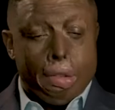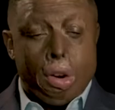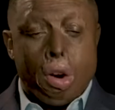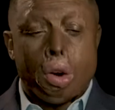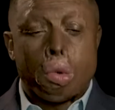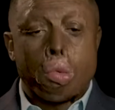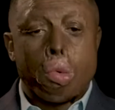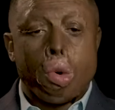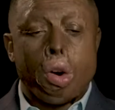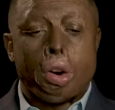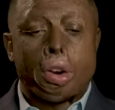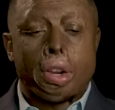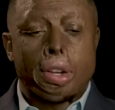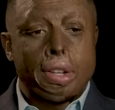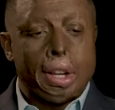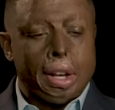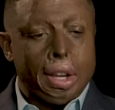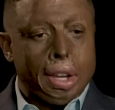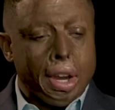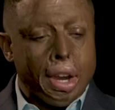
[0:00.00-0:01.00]
of hard work
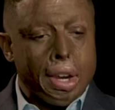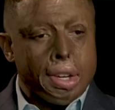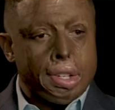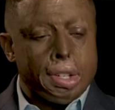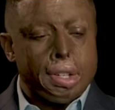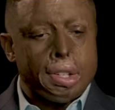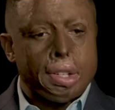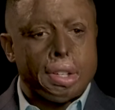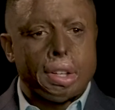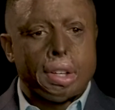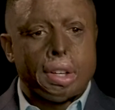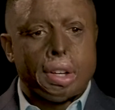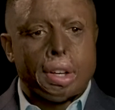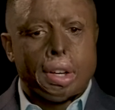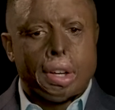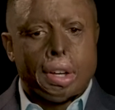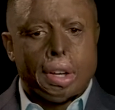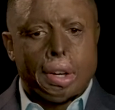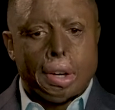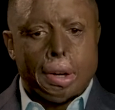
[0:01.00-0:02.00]
and dedication,
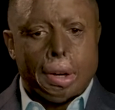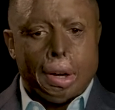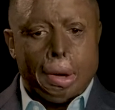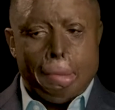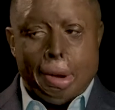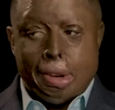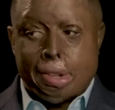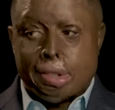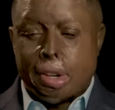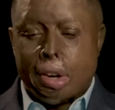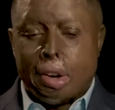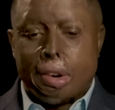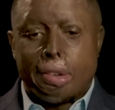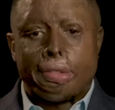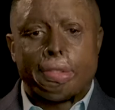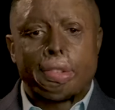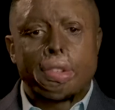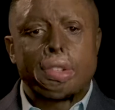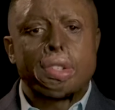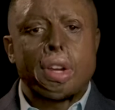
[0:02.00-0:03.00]

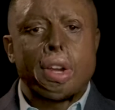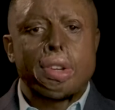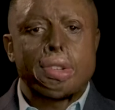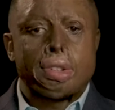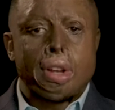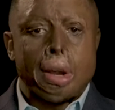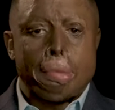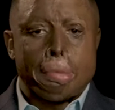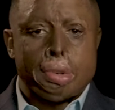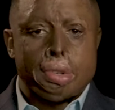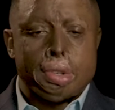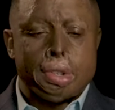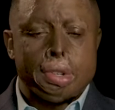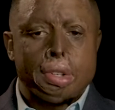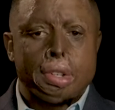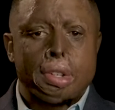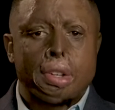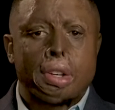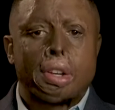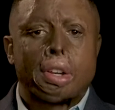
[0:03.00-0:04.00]
myself and Jason
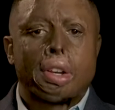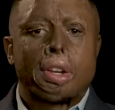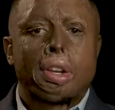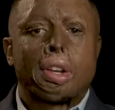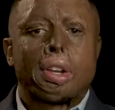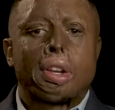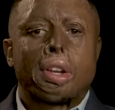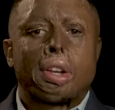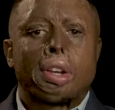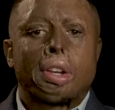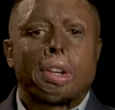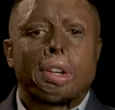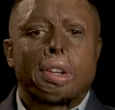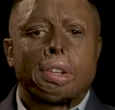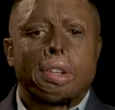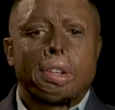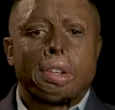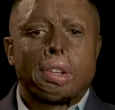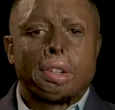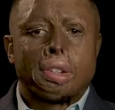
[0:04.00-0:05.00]
Epperson,
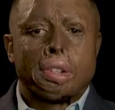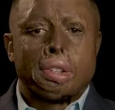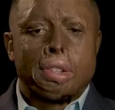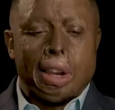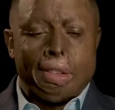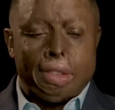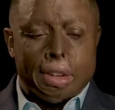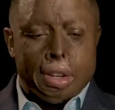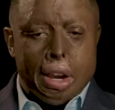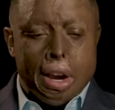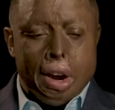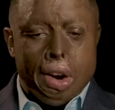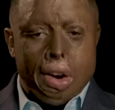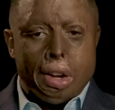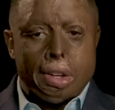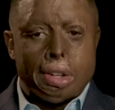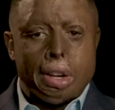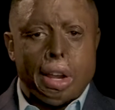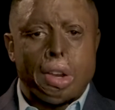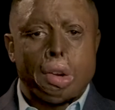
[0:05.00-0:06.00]
David
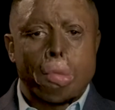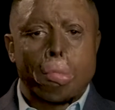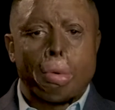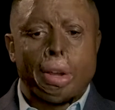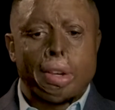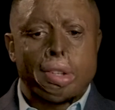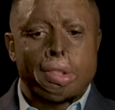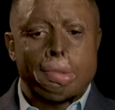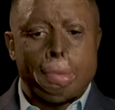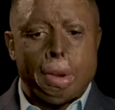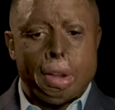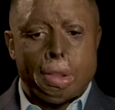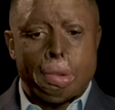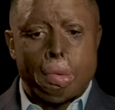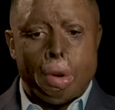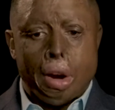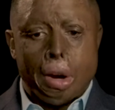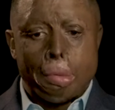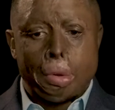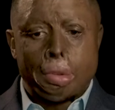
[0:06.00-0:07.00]
Gary, and Daniel Blake Smith
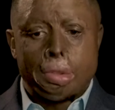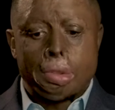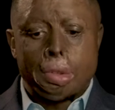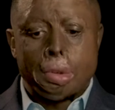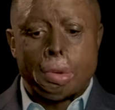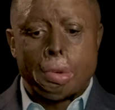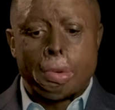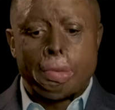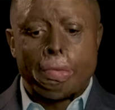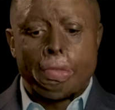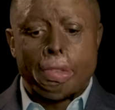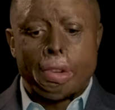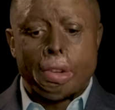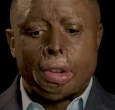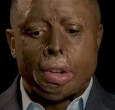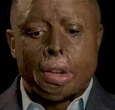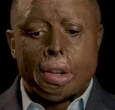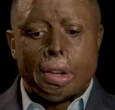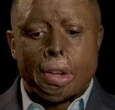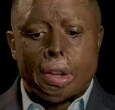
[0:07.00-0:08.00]
were able to
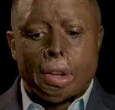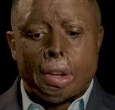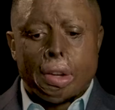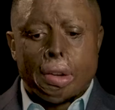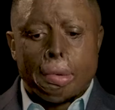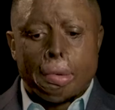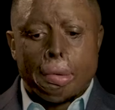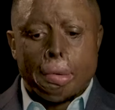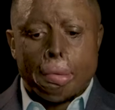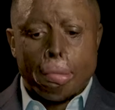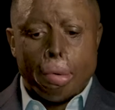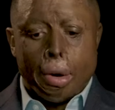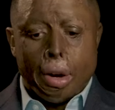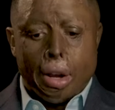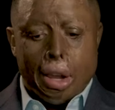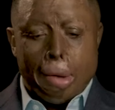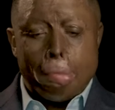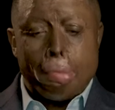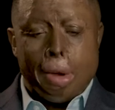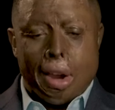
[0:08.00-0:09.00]

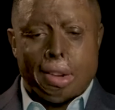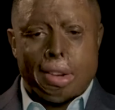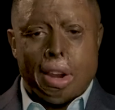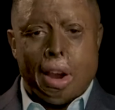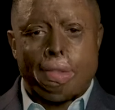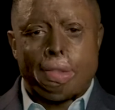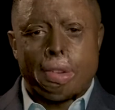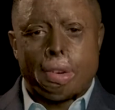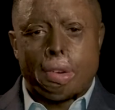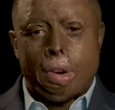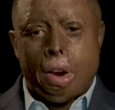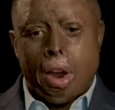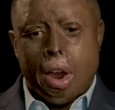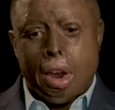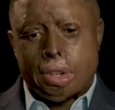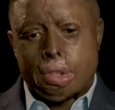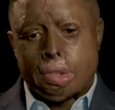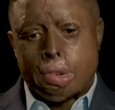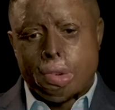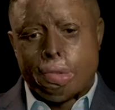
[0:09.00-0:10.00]
bring Impact After the
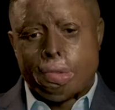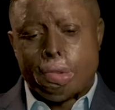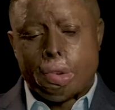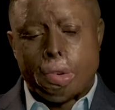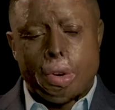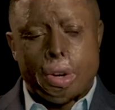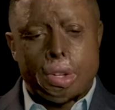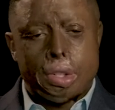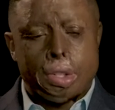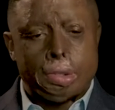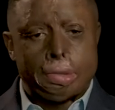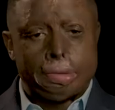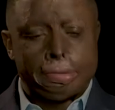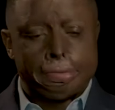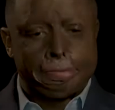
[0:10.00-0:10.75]
Crash to fruition.